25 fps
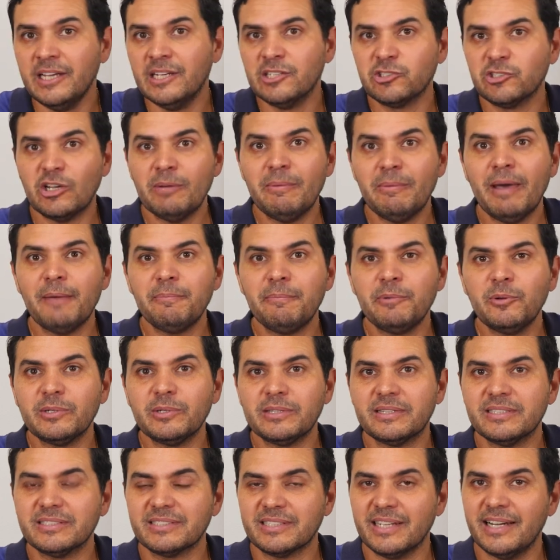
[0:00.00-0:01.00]
So I'm happy
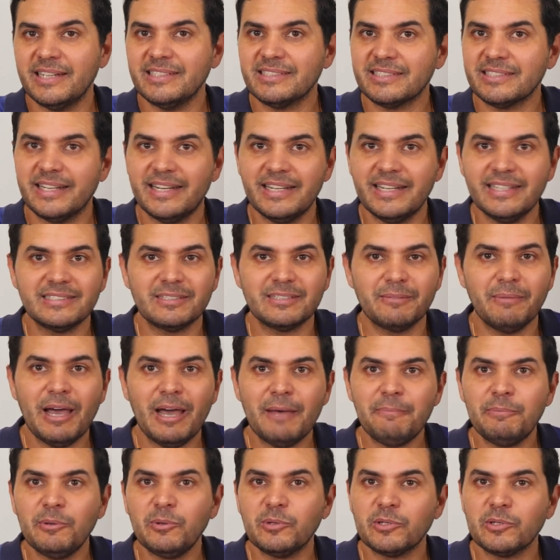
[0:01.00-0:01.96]
with the size, guys. I'm happy